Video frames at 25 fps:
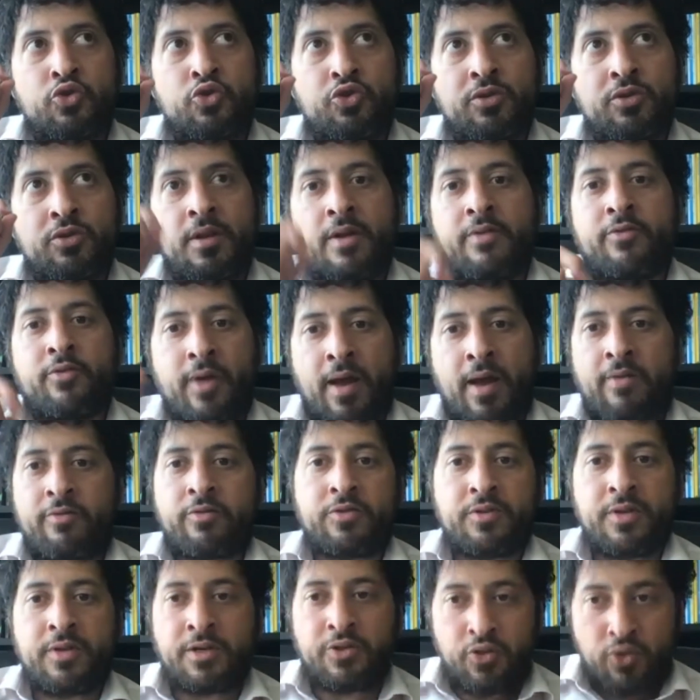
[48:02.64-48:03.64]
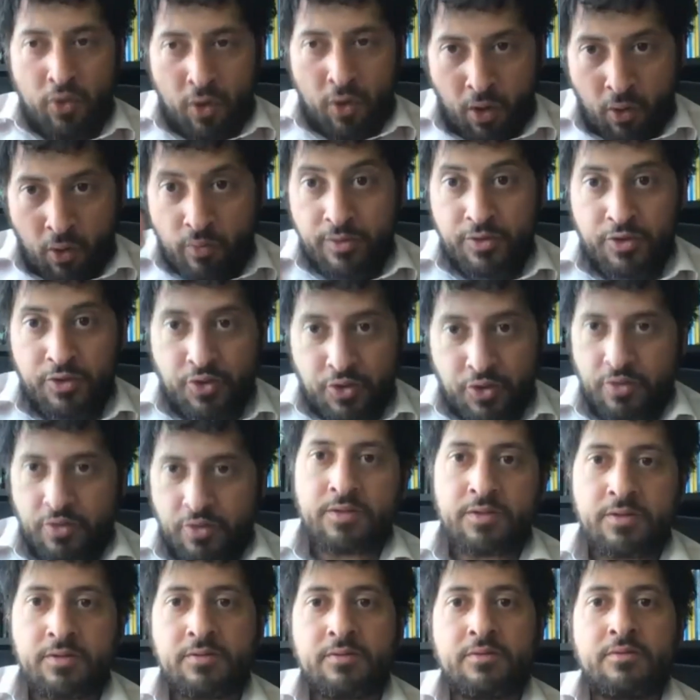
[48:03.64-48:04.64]
should never advertise, you always
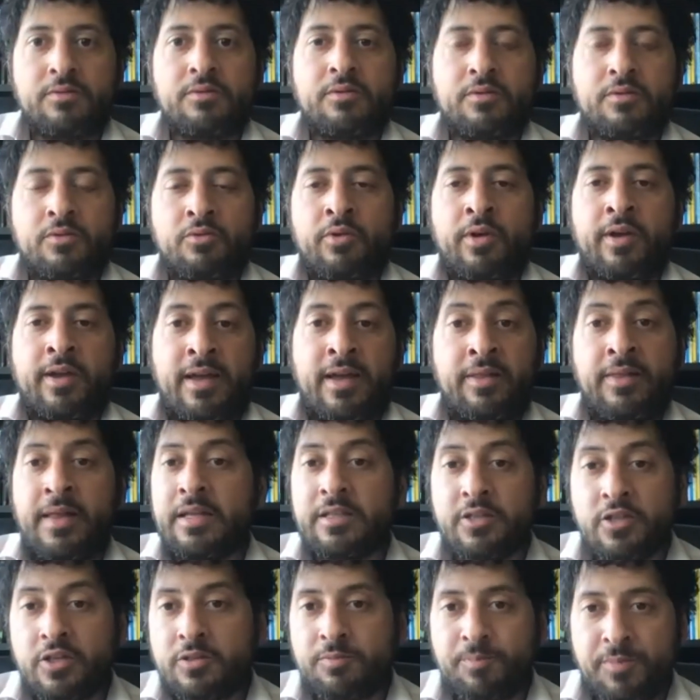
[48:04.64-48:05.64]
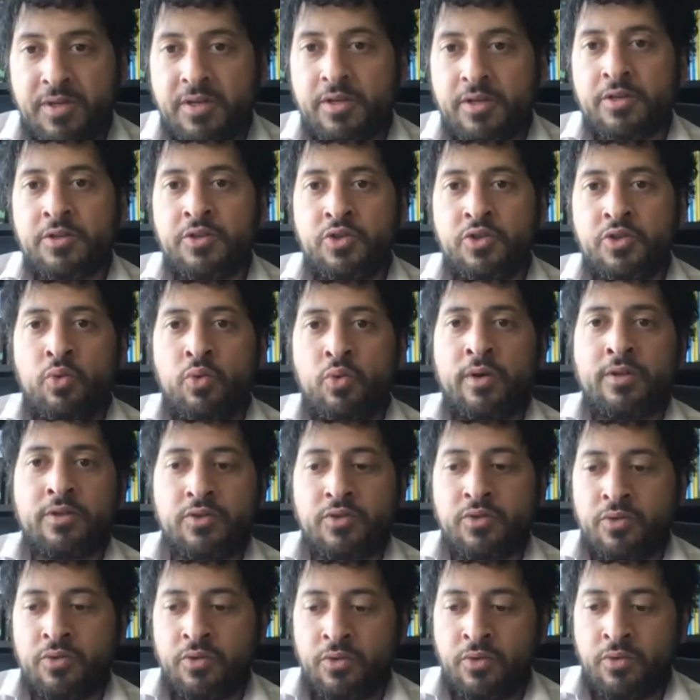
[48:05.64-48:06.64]
should, right? And not just because you want
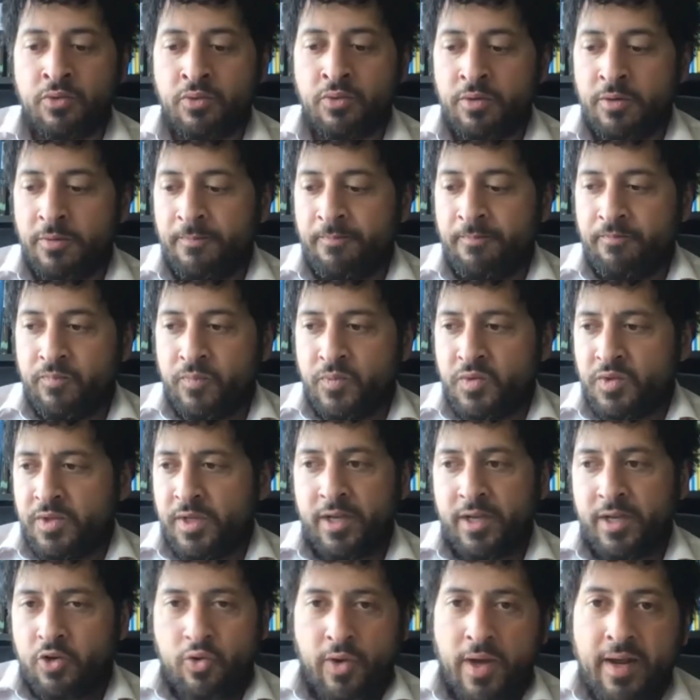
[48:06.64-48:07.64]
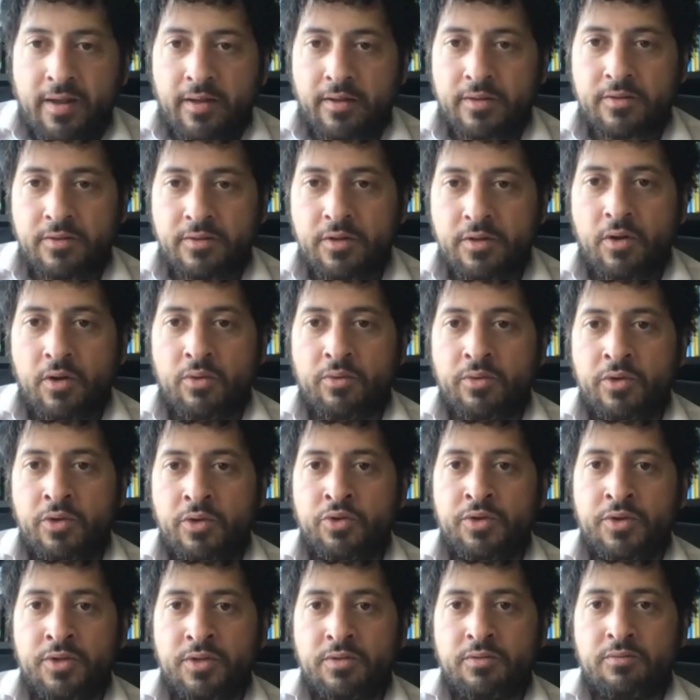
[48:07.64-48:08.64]
to take credit. No,
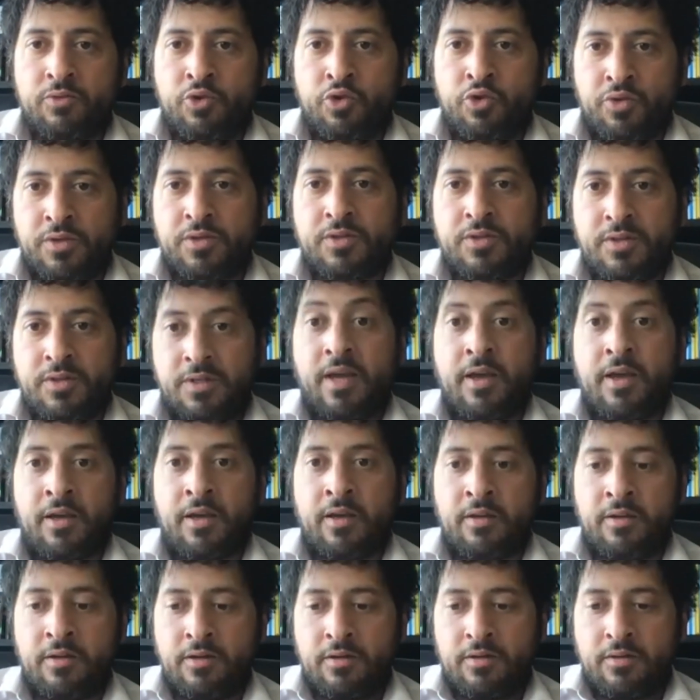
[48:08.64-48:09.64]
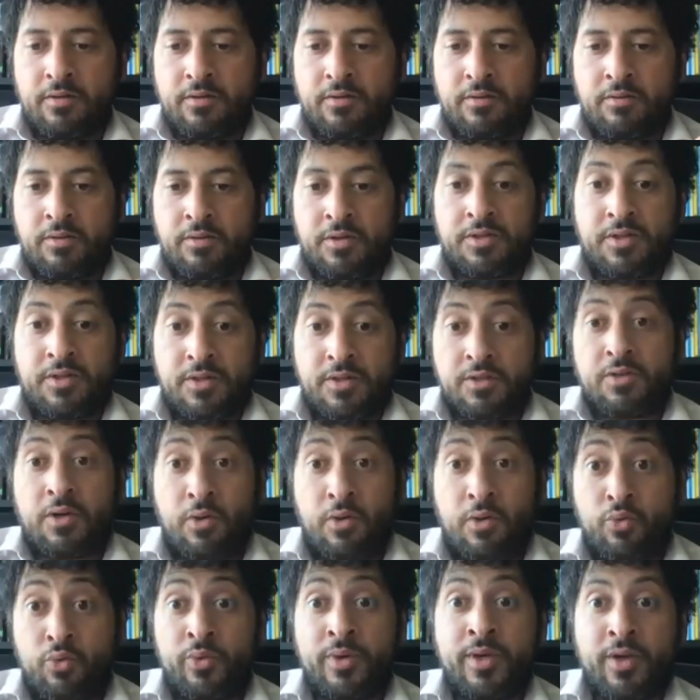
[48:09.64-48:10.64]
you're just saying, this is
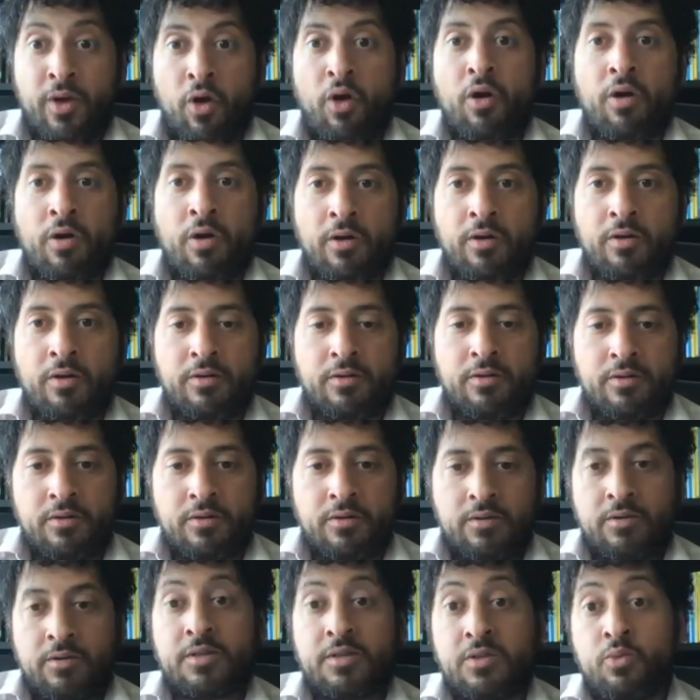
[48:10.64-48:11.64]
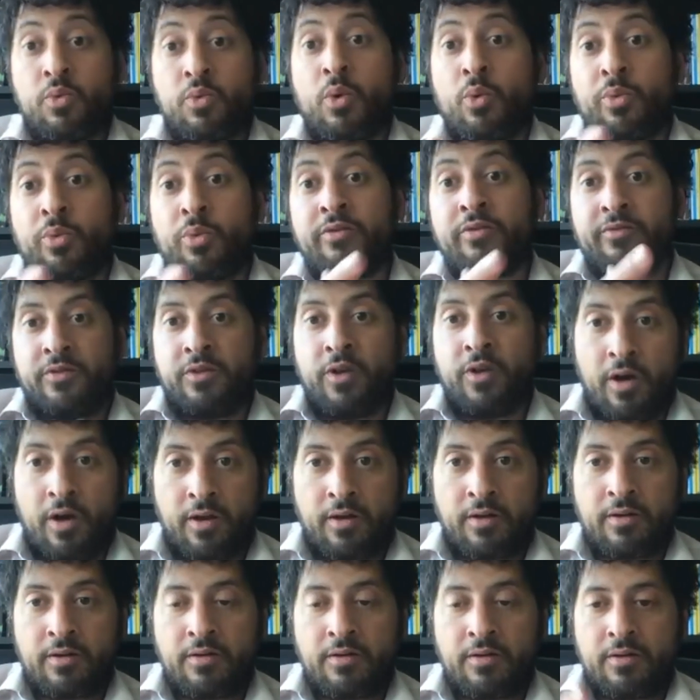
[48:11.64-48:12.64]
who we are. This is what we've
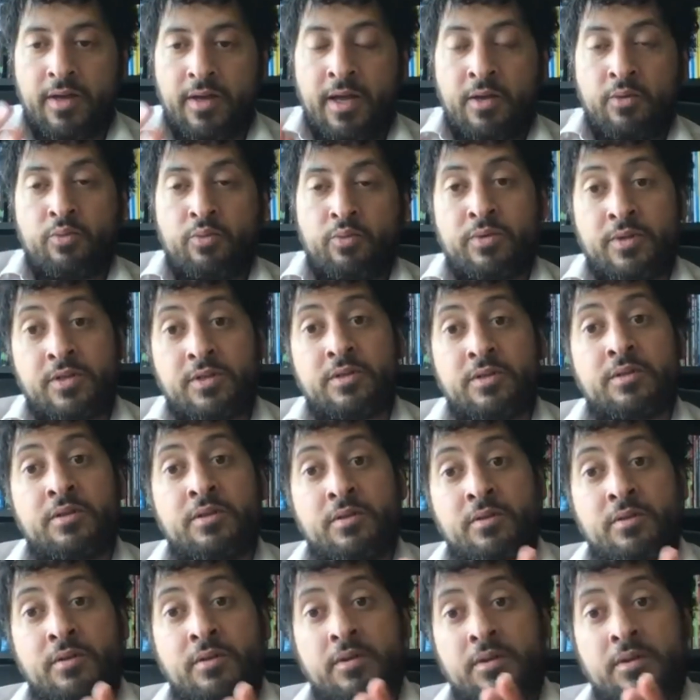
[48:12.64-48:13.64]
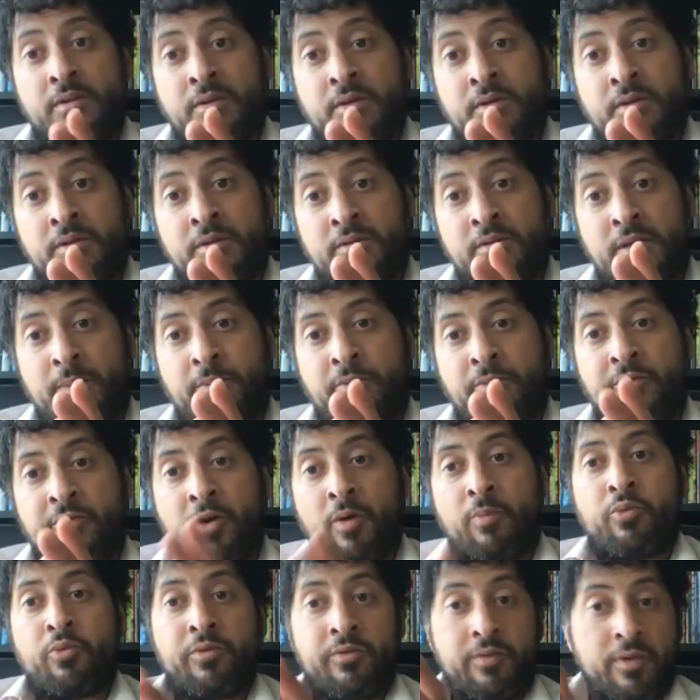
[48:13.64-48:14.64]
done. And this is the type of
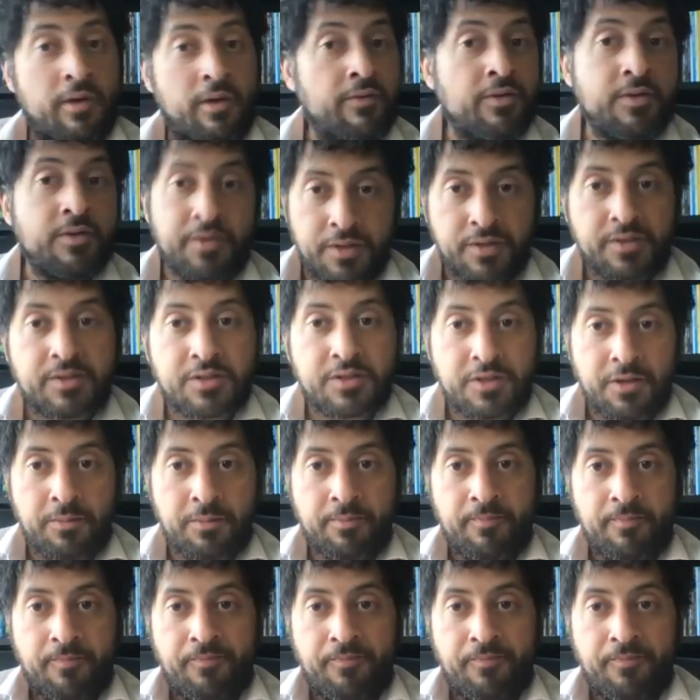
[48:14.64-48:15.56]
help we've given this team,